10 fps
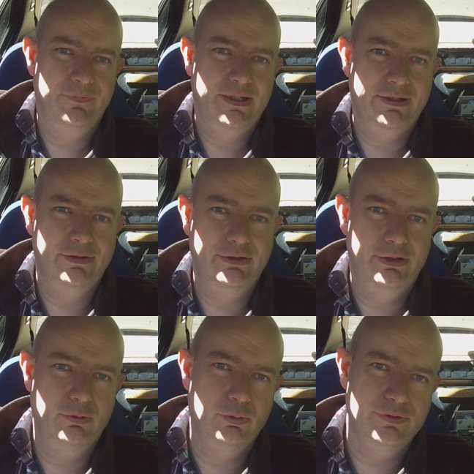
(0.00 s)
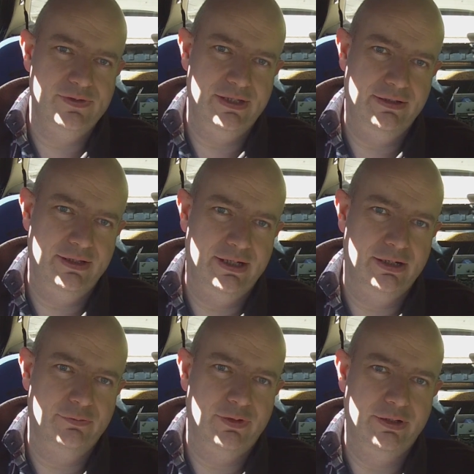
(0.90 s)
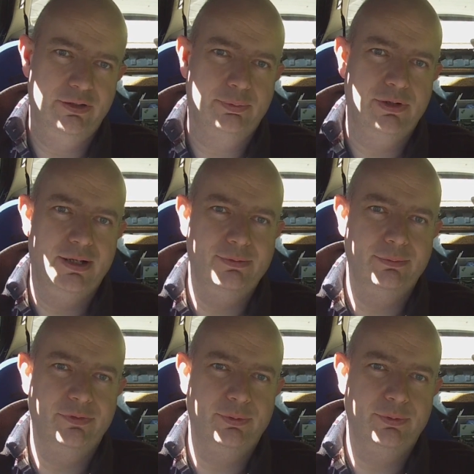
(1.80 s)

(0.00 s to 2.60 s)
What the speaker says: getting new ones in there, finding the problems